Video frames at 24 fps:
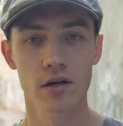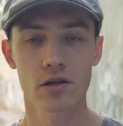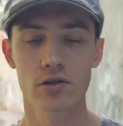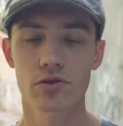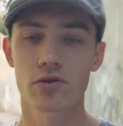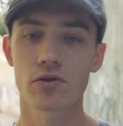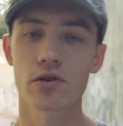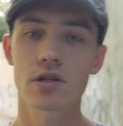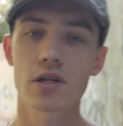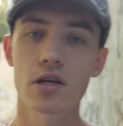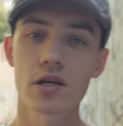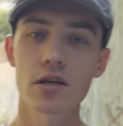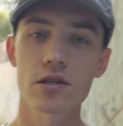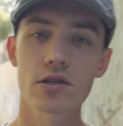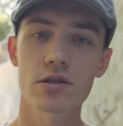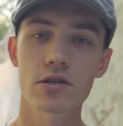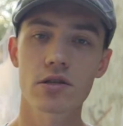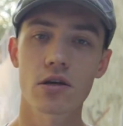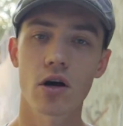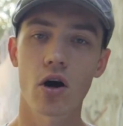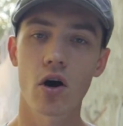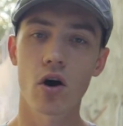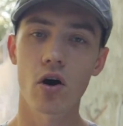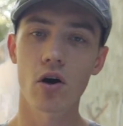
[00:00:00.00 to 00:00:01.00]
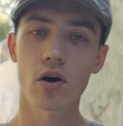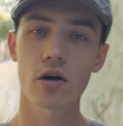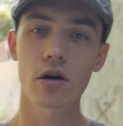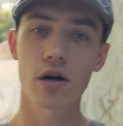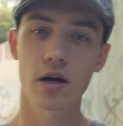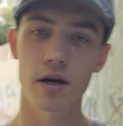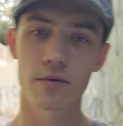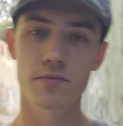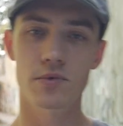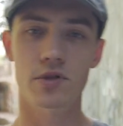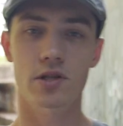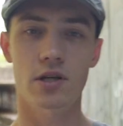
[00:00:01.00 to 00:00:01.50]
So this all
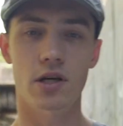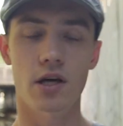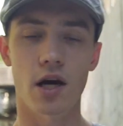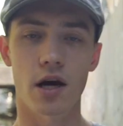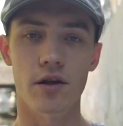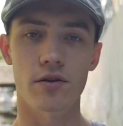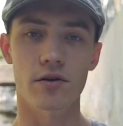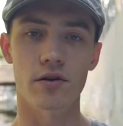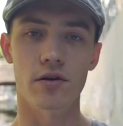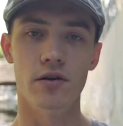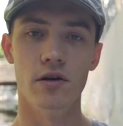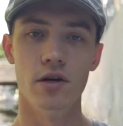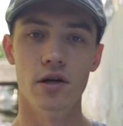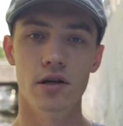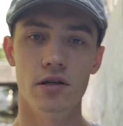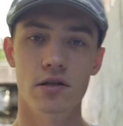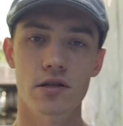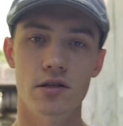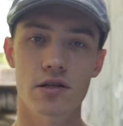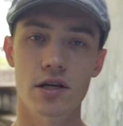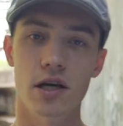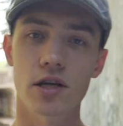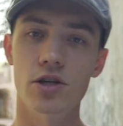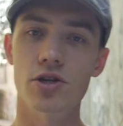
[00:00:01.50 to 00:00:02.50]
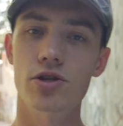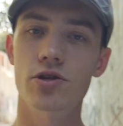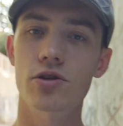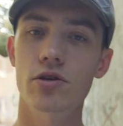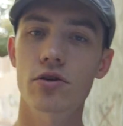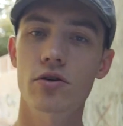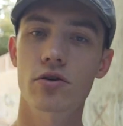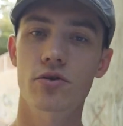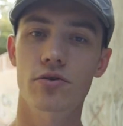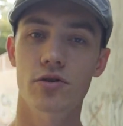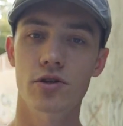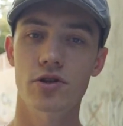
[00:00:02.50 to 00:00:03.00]
comes together to say
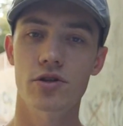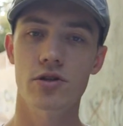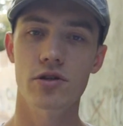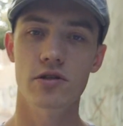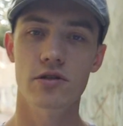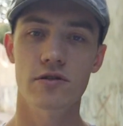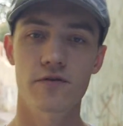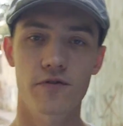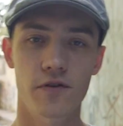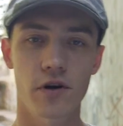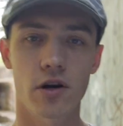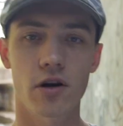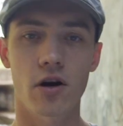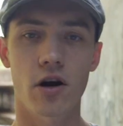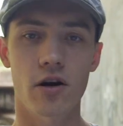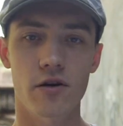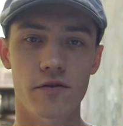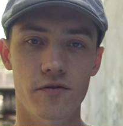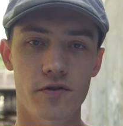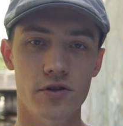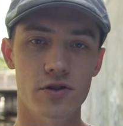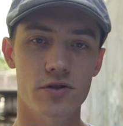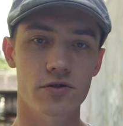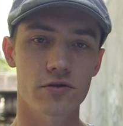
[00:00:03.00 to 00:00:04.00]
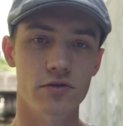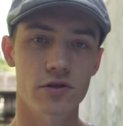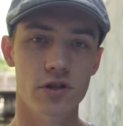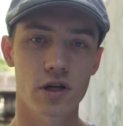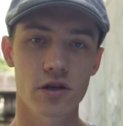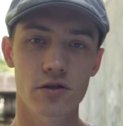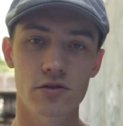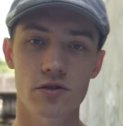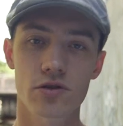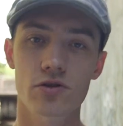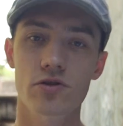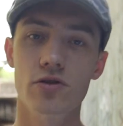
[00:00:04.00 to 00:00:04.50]
should Christians fear artificial
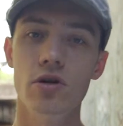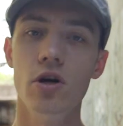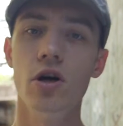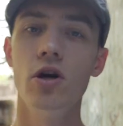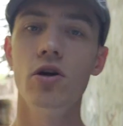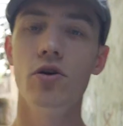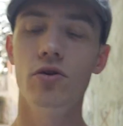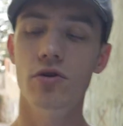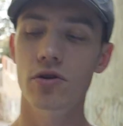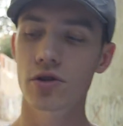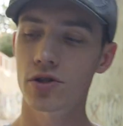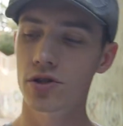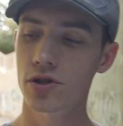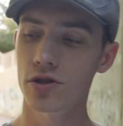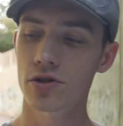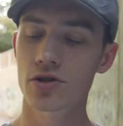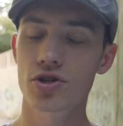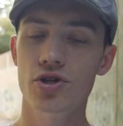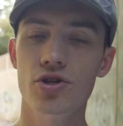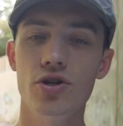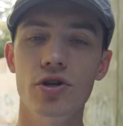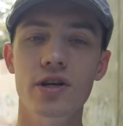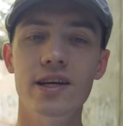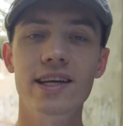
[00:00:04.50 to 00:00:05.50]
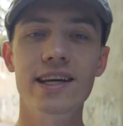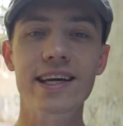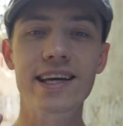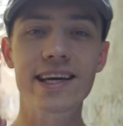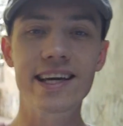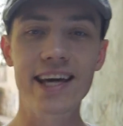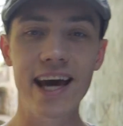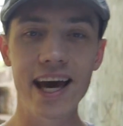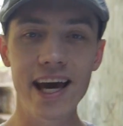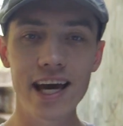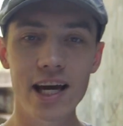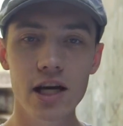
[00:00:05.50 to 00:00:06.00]
intelligence? Christians should
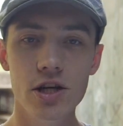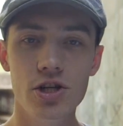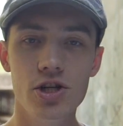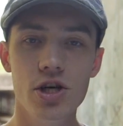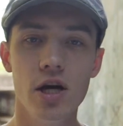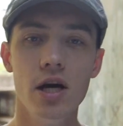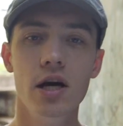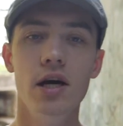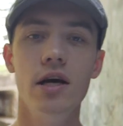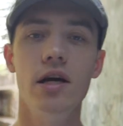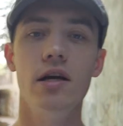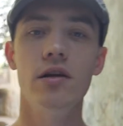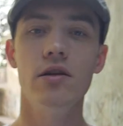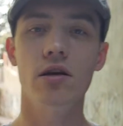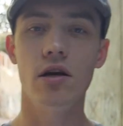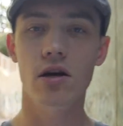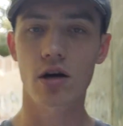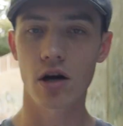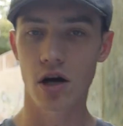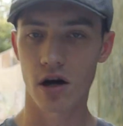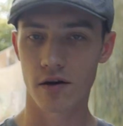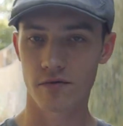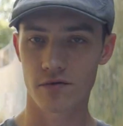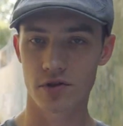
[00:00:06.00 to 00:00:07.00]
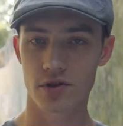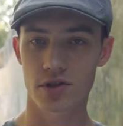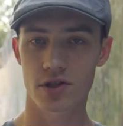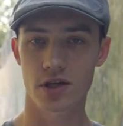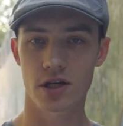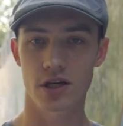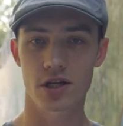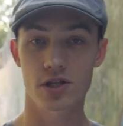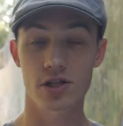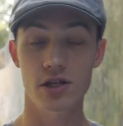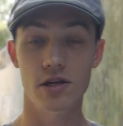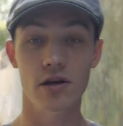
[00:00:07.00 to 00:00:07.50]
engage in the
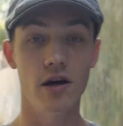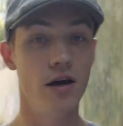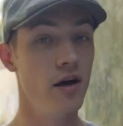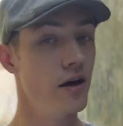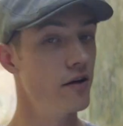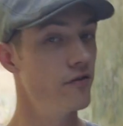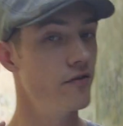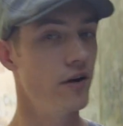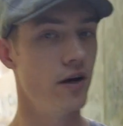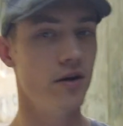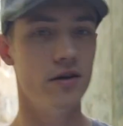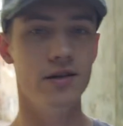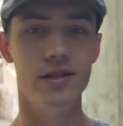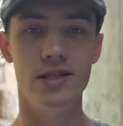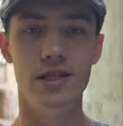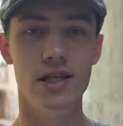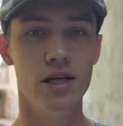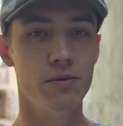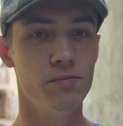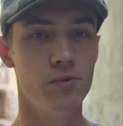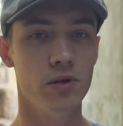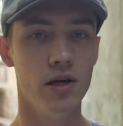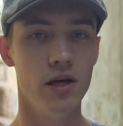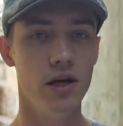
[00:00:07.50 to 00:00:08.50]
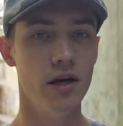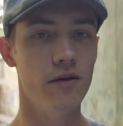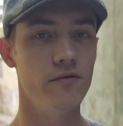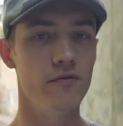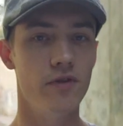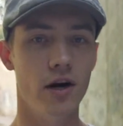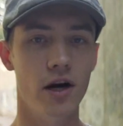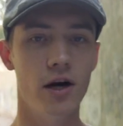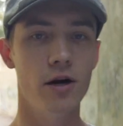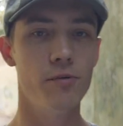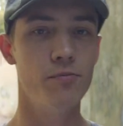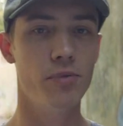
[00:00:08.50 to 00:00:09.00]
conversation very deeply and
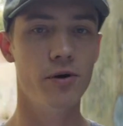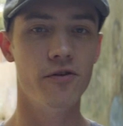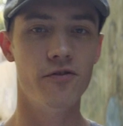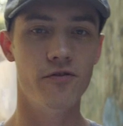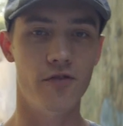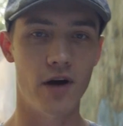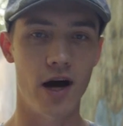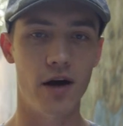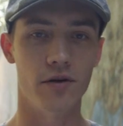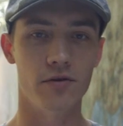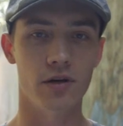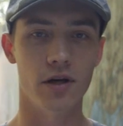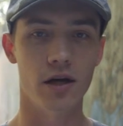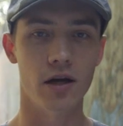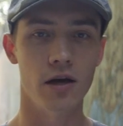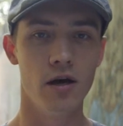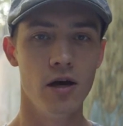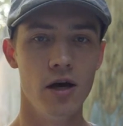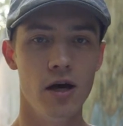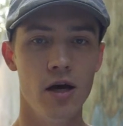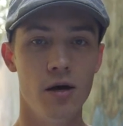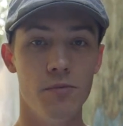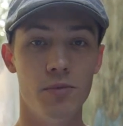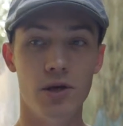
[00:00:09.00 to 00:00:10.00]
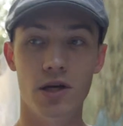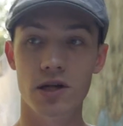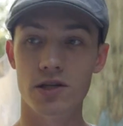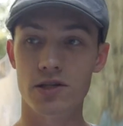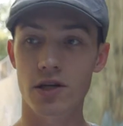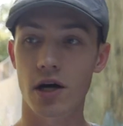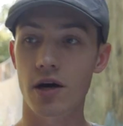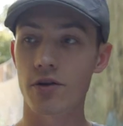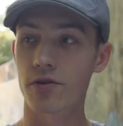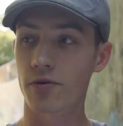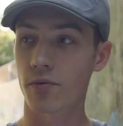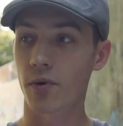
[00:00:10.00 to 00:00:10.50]
very profoundly because
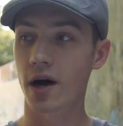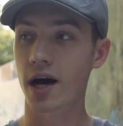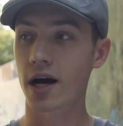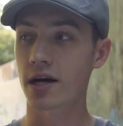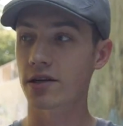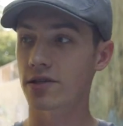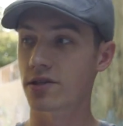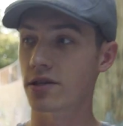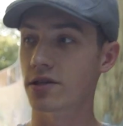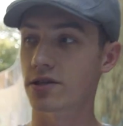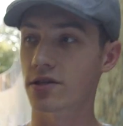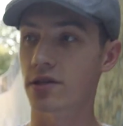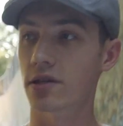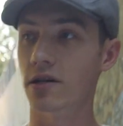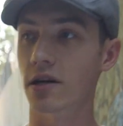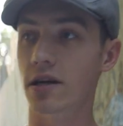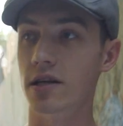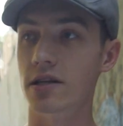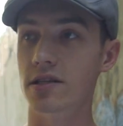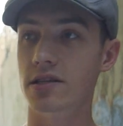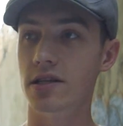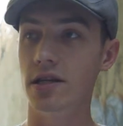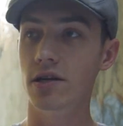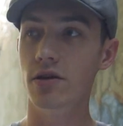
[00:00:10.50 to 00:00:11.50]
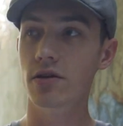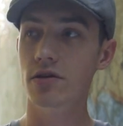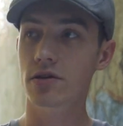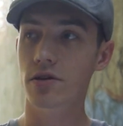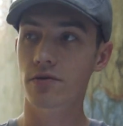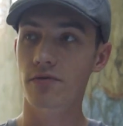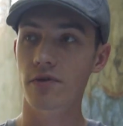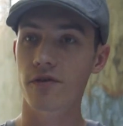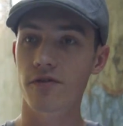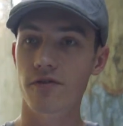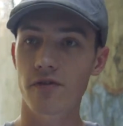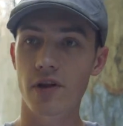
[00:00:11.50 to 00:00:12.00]
otherwise it's going to continue
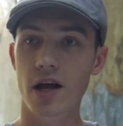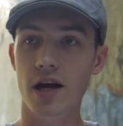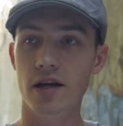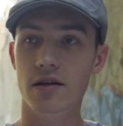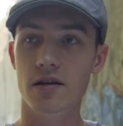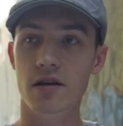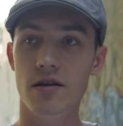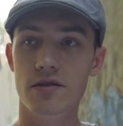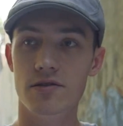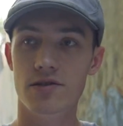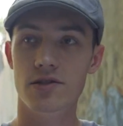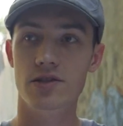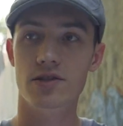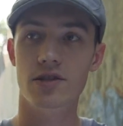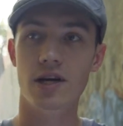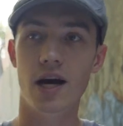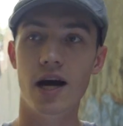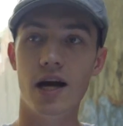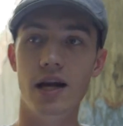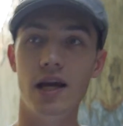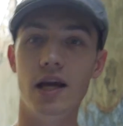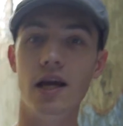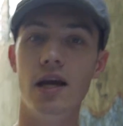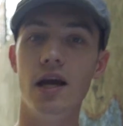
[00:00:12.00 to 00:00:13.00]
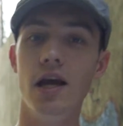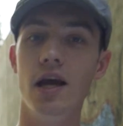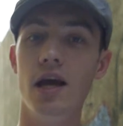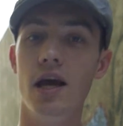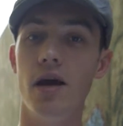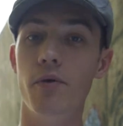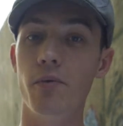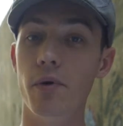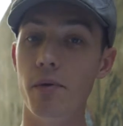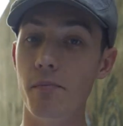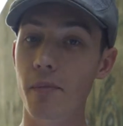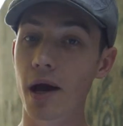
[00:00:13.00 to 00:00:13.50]
to reflect on society
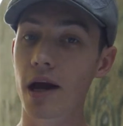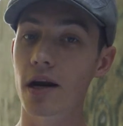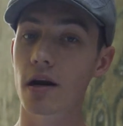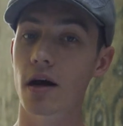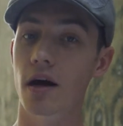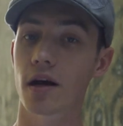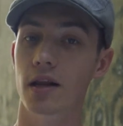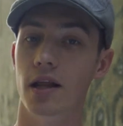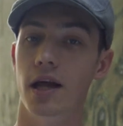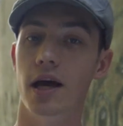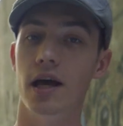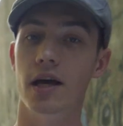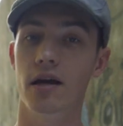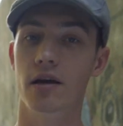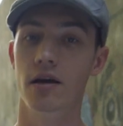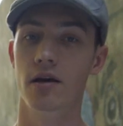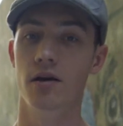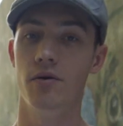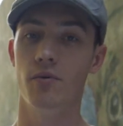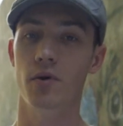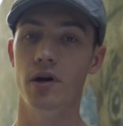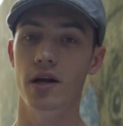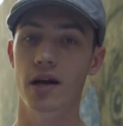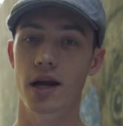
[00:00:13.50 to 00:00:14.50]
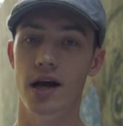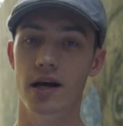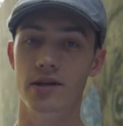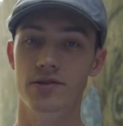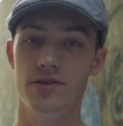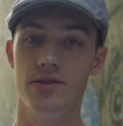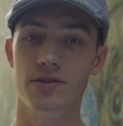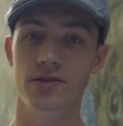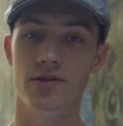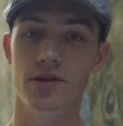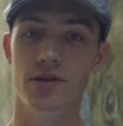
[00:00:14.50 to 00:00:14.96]
and we may not like what it has to